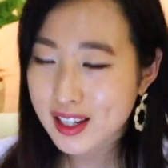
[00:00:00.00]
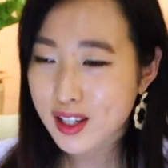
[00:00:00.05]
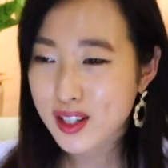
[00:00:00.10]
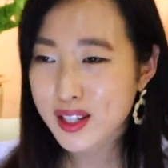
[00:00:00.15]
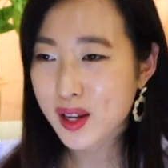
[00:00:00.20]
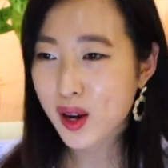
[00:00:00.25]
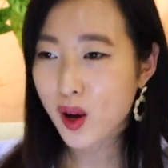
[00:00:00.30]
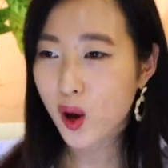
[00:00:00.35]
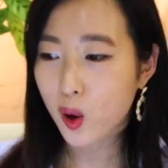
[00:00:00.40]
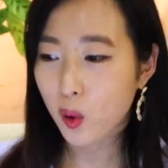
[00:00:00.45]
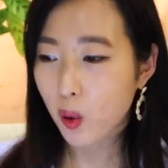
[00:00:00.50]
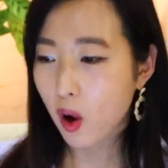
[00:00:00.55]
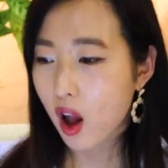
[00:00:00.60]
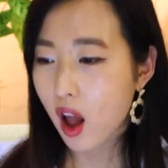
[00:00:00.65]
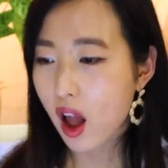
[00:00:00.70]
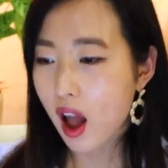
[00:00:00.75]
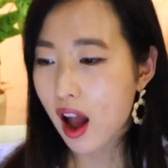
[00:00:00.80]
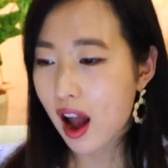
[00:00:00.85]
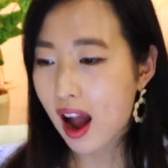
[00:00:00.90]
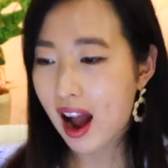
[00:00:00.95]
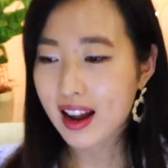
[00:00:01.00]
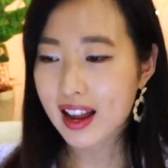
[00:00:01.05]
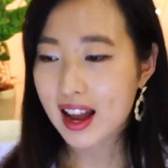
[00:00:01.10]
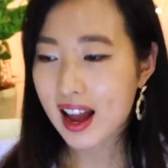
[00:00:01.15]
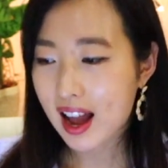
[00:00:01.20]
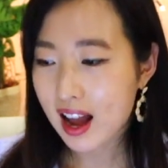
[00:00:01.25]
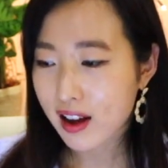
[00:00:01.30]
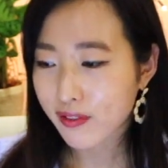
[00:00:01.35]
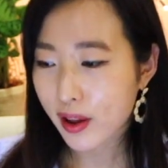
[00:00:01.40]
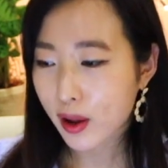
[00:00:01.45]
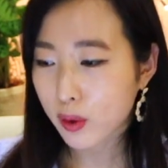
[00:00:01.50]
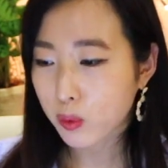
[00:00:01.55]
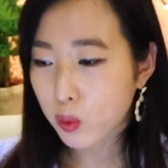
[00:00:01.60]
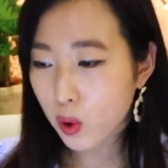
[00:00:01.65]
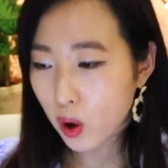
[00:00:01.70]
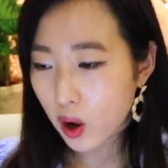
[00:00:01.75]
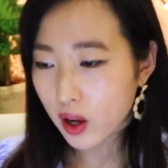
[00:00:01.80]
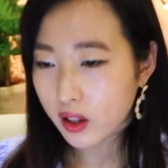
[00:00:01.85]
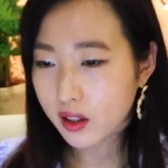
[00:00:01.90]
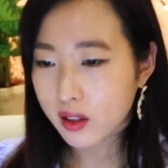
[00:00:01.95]
So I have a
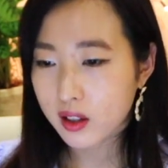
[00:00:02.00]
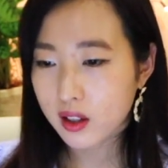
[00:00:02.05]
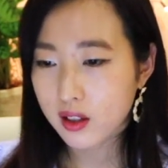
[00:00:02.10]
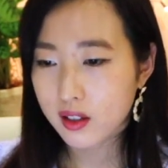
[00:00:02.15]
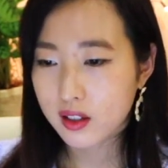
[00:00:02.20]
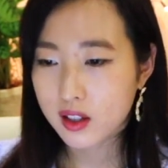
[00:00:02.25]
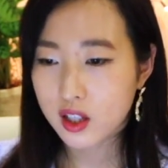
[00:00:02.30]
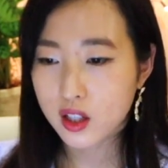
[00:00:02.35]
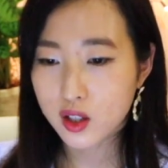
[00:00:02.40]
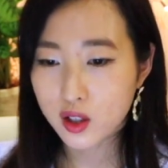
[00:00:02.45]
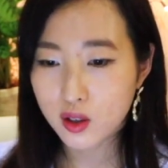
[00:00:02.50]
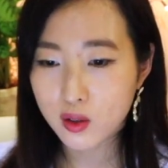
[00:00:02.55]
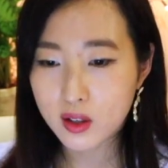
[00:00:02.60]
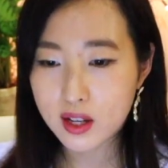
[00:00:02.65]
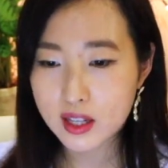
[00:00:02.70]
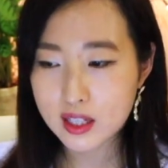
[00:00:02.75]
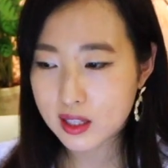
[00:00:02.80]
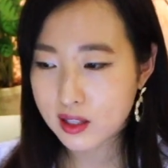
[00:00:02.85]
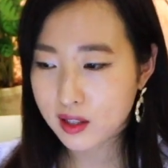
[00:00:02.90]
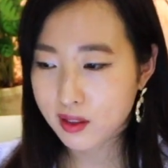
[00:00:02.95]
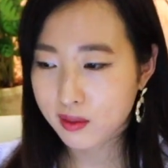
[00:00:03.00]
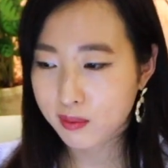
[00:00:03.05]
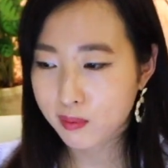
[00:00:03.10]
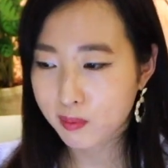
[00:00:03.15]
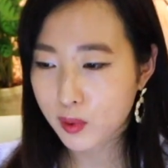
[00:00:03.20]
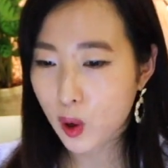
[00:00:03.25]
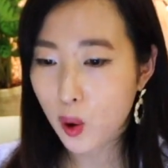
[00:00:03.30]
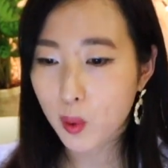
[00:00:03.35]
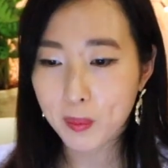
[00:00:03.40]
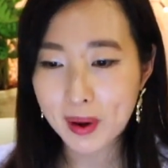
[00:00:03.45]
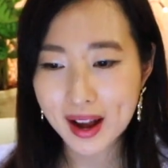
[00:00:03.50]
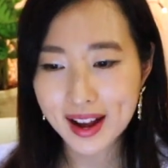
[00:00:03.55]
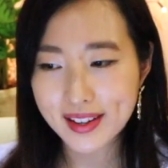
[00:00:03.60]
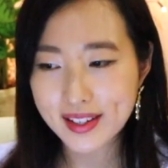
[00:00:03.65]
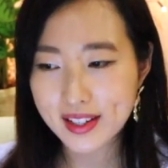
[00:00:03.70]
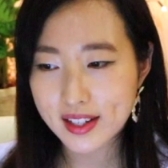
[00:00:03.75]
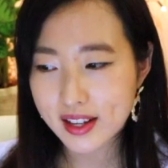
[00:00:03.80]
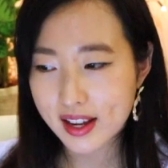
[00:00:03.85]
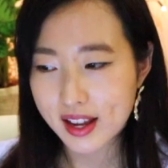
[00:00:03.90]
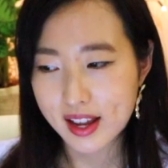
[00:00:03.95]
work to-do list
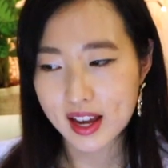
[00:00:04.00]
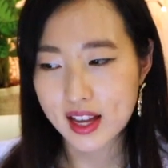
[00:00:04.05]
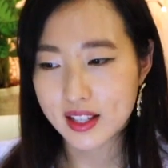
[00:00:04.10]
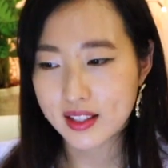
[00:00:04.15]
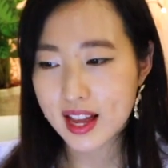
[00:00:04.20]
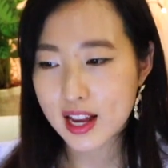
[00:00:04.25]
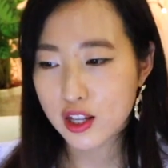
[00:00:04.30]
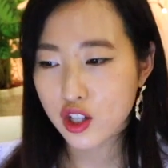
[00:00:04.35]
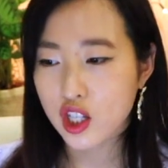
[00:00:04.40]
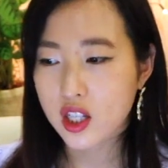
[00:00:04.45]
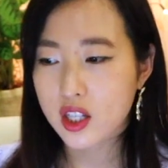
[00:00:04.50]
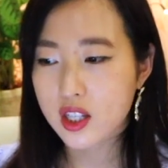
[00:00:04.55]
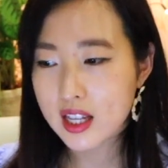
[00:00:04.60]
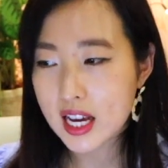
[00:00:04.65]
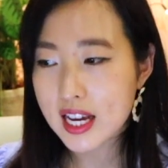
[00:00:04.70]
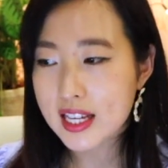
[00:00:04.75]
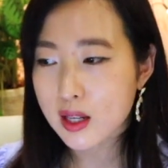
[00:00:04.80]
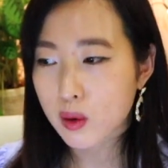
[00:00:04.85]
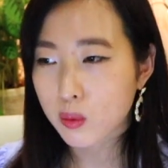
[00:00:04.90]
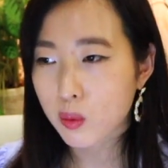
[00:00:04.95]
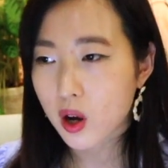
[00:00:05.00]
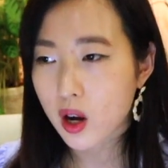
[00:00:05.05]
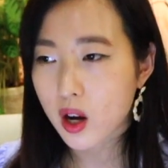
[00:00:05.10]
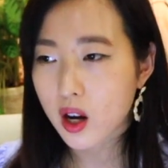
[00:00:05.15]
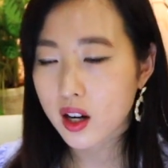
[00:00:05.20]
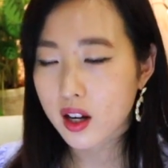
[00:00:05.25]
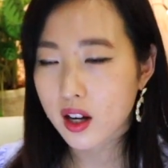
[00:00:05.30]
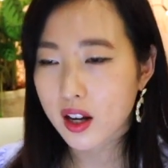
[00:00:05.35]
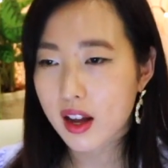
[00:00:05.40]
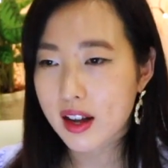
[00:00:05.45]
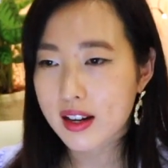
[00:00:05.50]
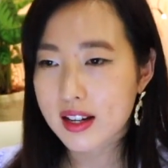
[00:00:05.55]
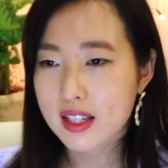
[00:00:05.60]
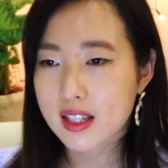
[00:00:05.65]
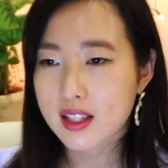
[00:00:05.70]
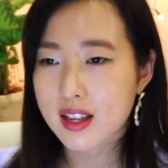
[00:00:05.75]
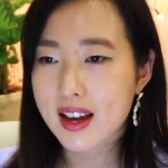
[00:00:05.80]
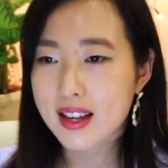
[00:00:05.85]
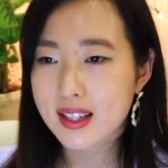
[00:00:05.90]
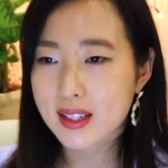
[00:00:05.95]
notepad, and that just stays at work and it
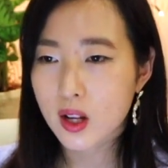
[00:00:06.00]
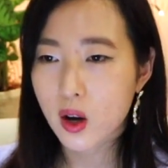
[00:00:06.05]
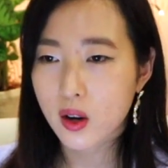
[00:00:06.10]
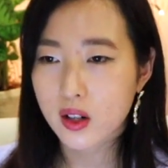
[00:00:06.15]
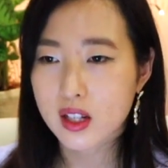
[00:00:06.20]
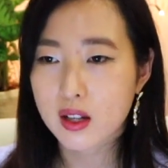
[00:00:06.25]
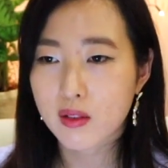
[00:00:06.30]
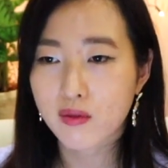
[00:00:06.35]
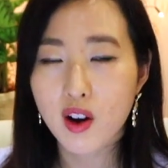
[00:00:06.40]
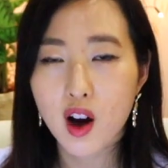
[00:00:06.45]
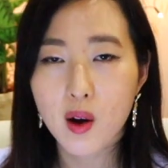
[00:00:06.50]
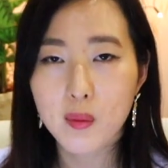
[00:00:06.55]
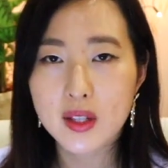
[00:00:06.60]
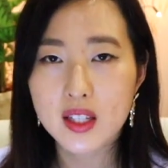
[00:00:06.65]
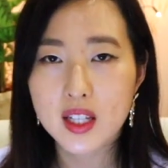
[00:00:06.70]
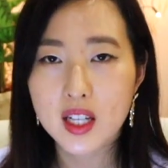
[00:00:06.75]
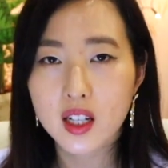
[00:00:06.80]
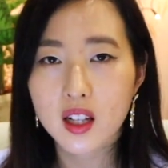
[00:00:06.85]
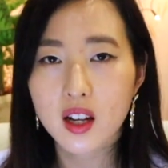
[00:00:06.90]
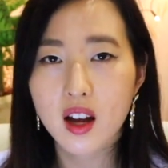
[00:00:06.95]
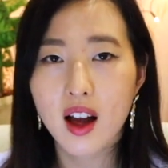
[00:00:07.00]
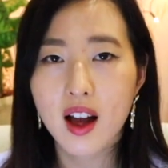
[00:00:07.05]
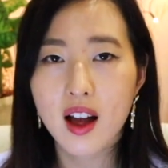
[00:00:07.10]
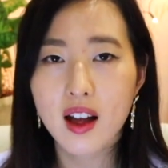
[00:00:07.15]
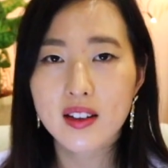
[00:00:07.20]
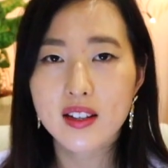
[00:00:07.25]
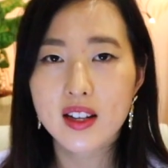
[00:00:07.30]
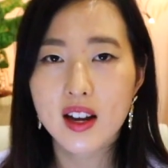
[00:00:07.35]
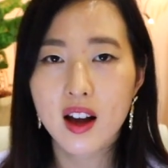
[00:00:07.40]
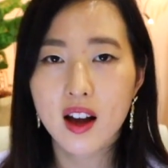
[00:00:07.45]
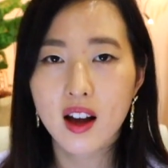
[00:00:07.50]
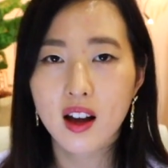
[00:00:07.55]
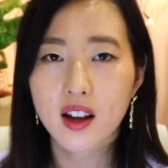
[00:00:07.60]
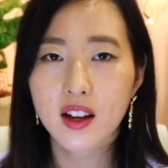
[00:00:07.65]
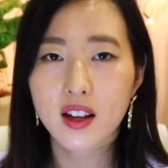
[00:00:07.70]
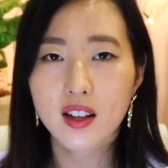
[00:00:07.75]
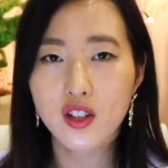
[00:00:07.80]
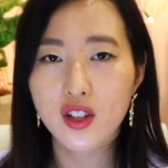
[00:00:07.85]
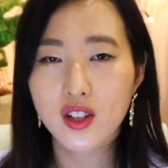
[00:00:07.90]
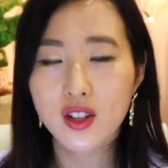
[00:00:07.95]
stays locked in pharmacy, and
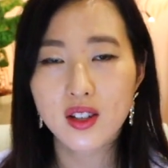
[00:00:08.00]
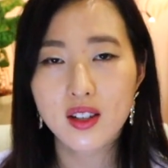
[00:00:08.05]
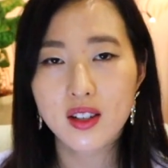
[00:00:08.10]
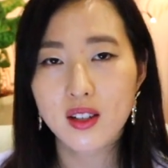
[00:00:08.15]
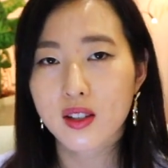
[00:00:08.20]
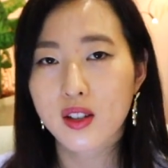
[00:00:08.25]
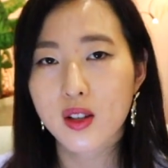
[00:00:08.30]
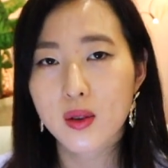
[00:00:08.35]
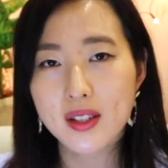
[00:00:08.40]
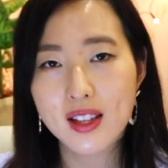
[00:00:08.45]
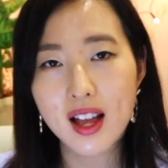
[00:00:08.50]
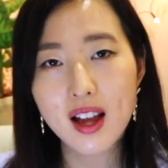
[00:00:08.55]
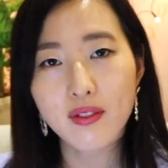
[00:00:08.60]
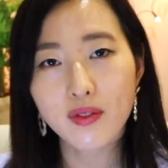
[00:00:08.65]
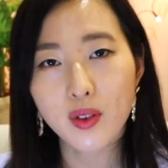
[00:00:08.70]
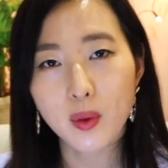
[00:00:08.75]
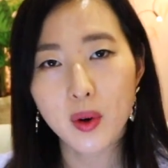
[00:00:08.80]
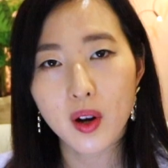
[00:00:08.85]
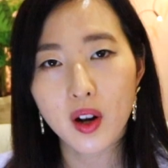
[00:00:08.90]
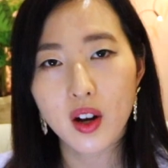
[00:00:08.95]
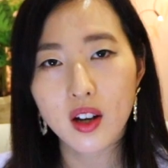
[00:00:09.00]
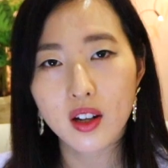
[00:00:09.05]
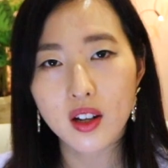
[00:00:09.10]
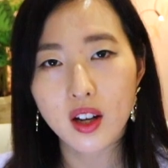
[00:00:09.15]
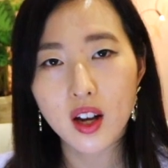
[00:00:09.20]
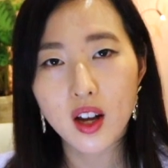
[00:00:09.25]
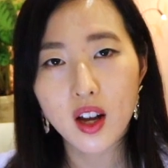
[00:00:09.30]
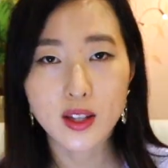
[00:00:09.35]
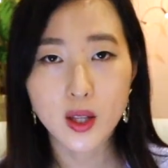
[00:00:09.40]
I just use that for work.